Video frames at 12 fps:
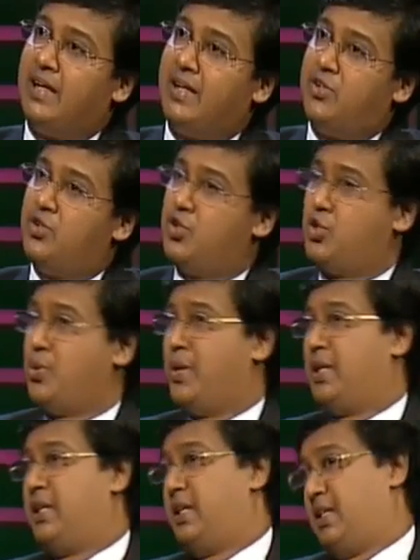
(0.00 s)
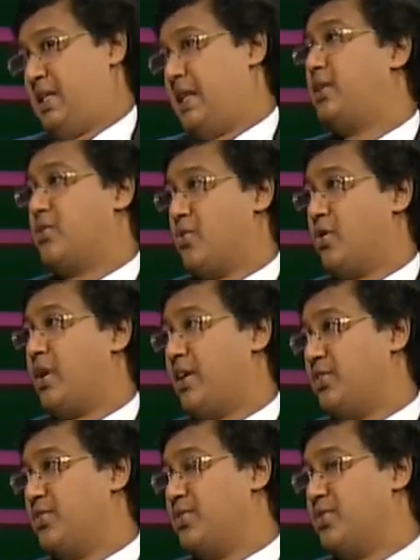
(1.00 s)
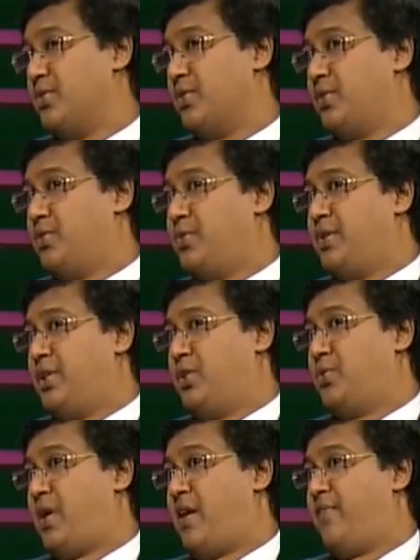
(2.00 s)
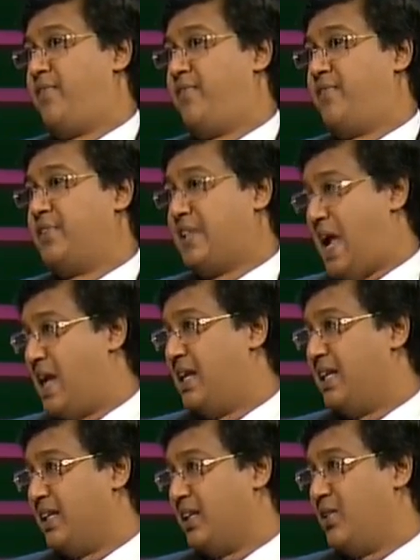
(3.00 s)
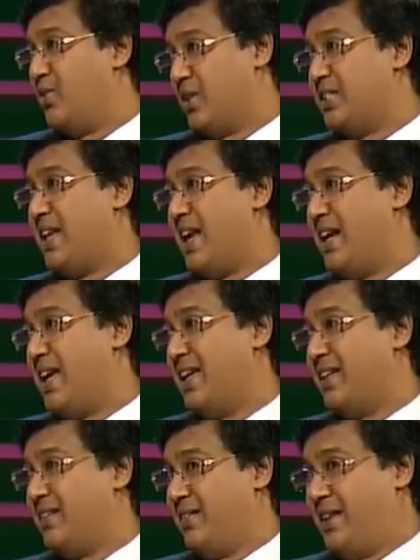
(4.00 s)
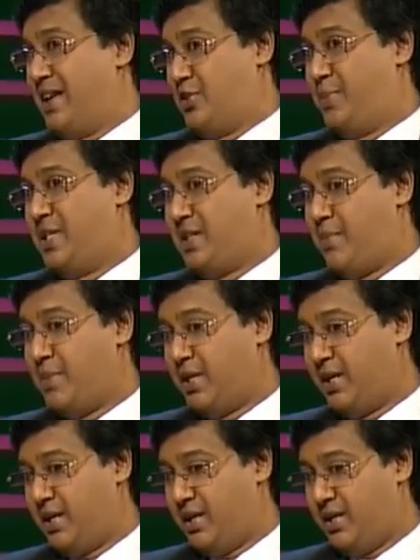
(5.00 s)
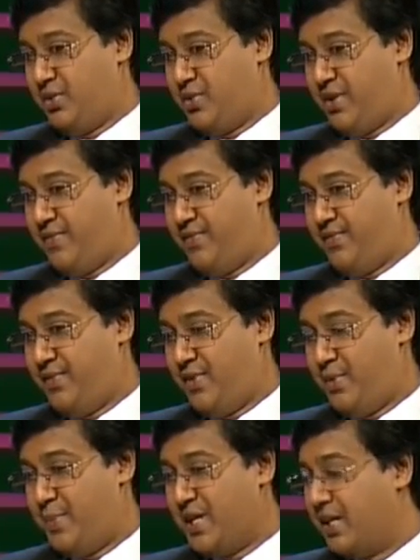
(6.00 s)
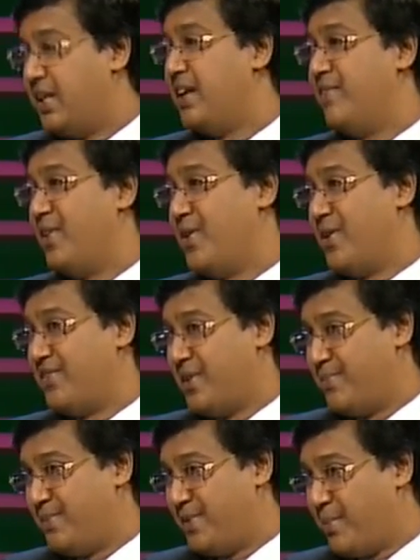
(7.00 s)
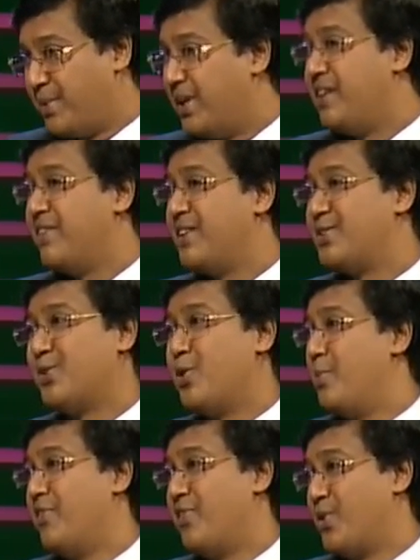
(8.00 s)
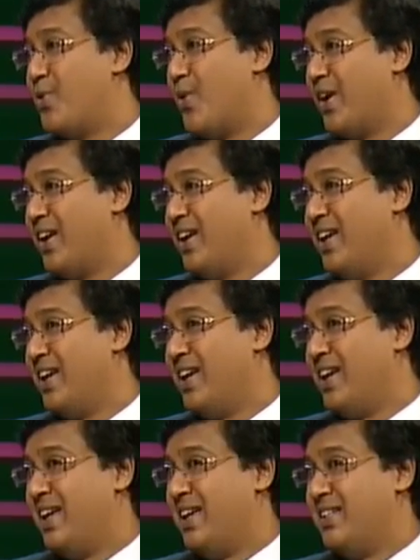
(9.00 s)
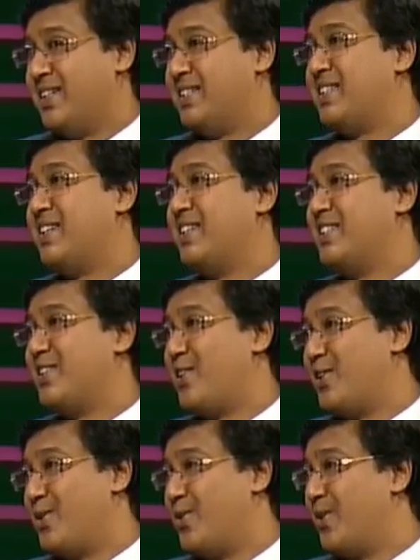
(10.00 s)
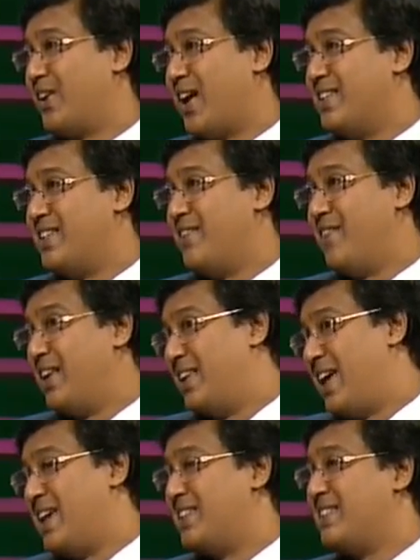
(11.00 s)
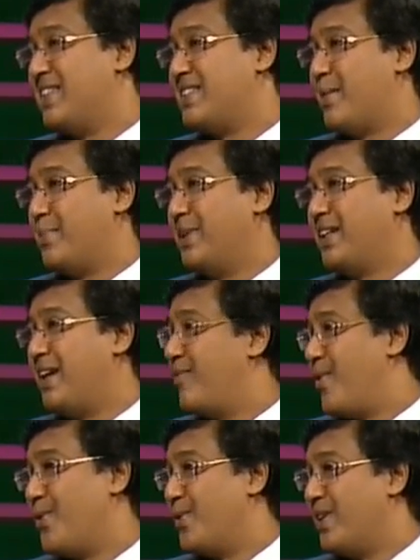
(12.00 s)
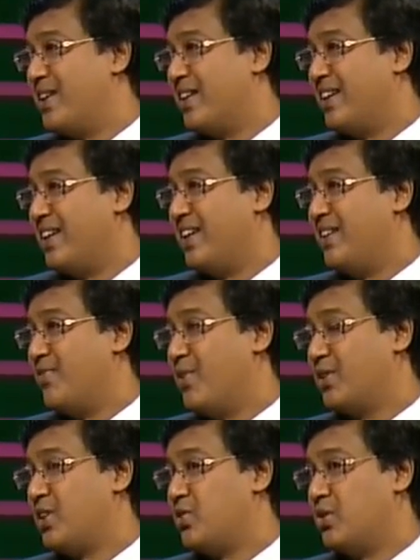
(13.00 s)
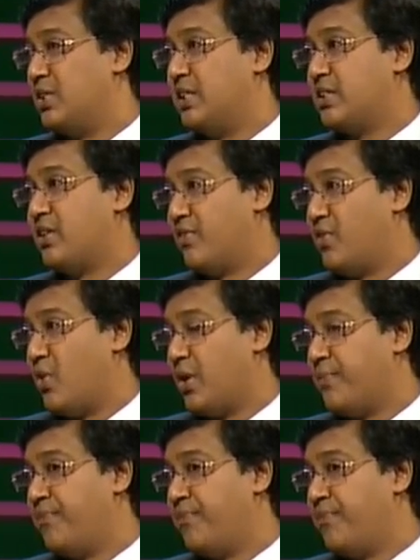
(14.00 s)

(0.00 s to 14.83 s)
Usually in any court, as you know, you need to have standing, locus standi. There has to be you have to be aggrieved, or you have some grievance to go before court. Just a citizen on the road can't say, well, there is this happening, I want to invoke the jurisdiction of court.